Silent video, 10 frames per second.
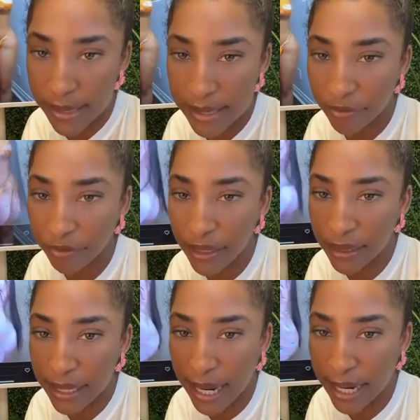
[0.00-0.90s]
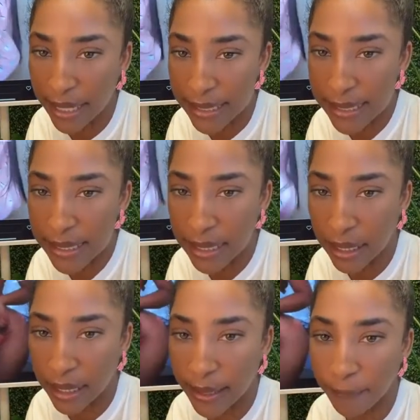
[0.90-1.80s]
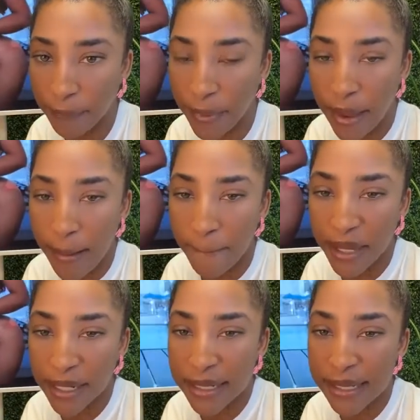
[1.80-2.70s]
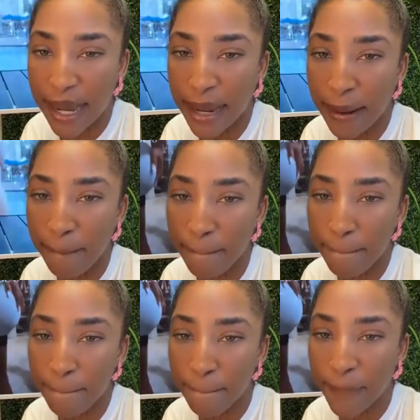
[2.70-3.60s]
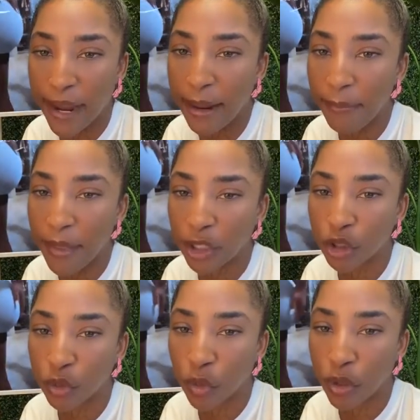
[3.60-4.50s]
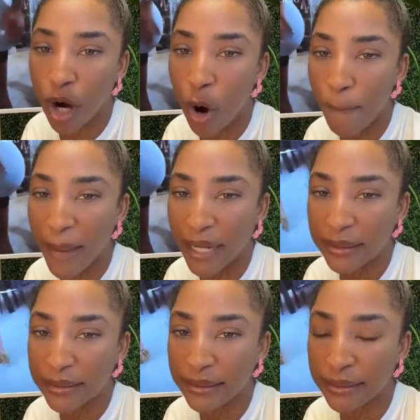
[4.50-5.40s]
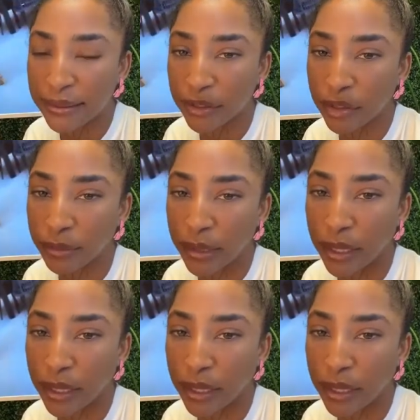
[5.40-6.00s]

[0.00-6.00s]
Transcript: definitely ask, because I'm not sure how many cc's, to be